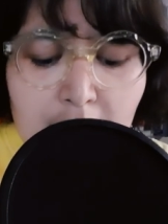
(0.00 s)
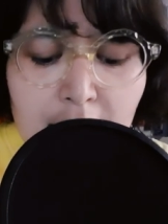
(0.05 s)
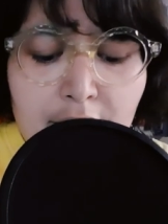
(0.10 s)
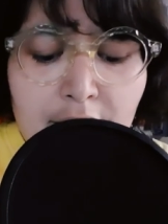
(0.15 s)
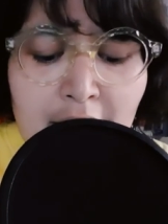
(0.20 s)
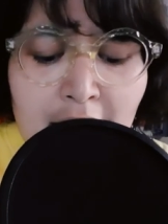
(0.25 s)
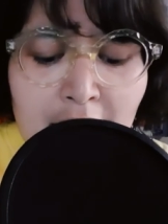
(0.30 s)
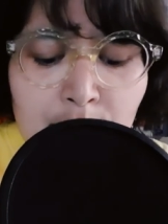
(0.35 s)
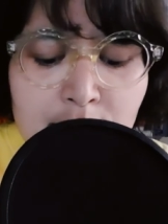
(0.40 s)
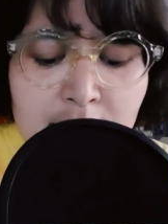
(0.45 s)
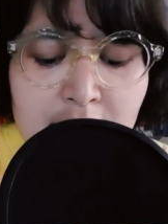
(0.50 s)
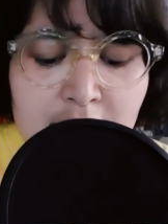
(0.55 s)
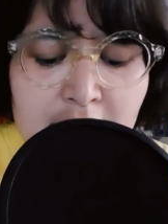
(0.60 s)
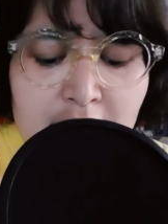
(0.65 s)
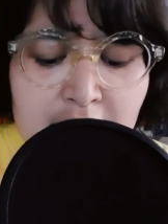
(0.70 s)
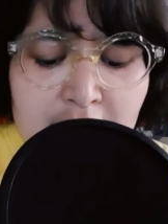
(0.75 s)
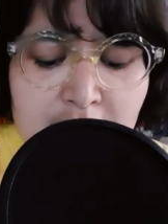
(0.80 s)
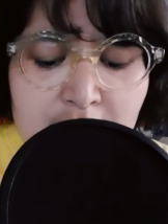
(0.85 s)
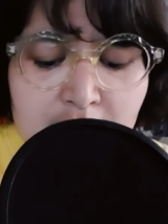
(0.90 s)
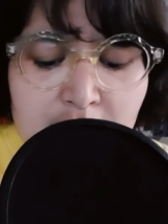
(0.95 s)
Thou
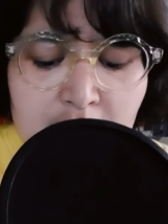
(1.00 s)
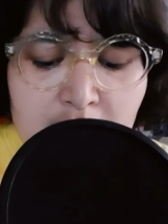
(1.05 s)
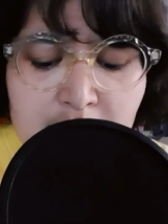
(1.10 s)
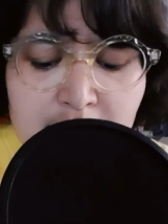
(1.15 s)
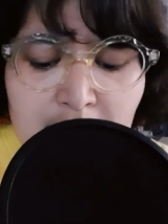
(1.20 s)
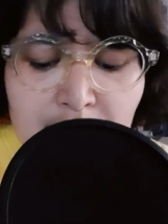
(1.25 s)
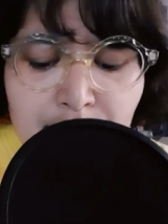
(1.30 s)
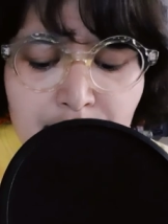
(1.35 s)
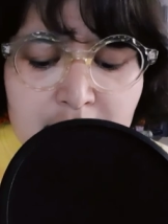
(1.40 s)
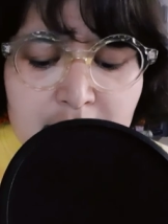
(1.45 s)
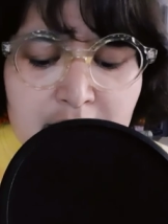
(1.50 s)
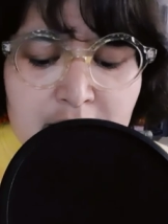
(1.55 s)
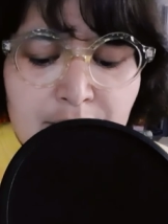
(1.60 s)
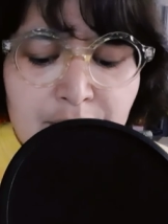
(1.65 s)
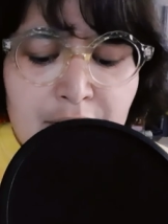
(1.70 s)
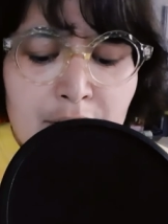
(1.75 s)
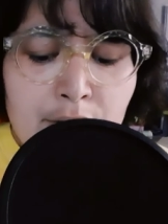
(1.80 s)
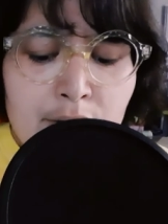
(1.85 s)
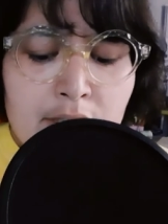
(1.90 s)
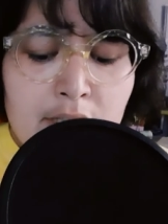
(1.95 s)
seest the seven
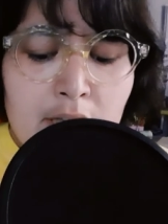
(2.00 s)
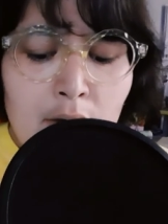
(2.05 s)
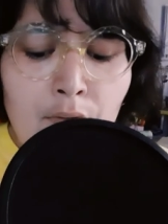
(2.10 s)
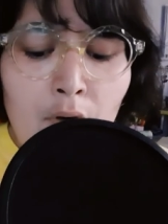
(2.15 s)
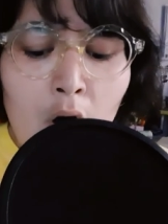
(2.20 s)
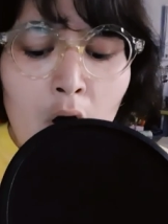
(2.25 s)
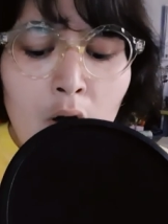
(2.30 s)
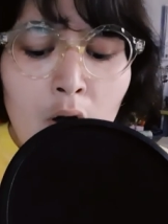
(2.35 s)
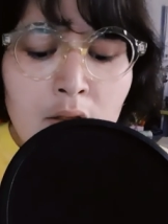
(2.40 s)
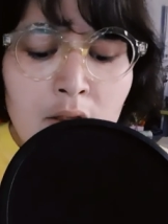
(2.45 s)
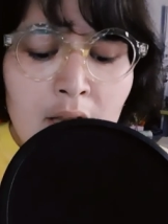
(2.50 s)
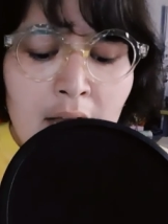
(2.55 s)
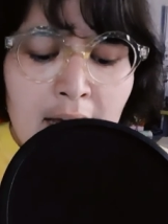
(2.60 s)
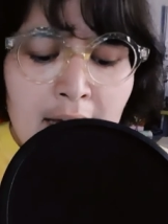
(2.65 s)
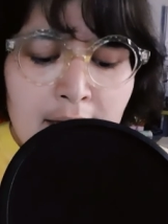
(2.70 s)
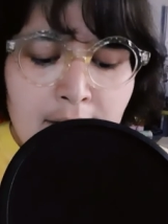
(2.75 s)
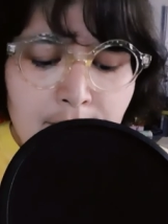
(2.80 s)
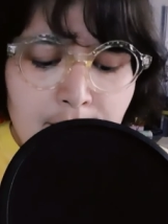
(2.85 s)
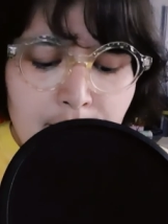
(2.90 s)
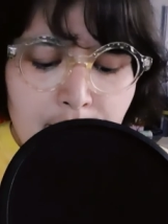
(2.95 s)
spheres of all
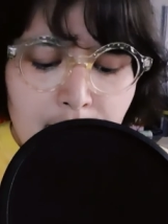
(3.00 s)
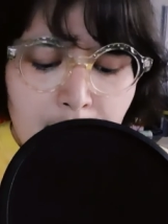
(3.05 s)
life.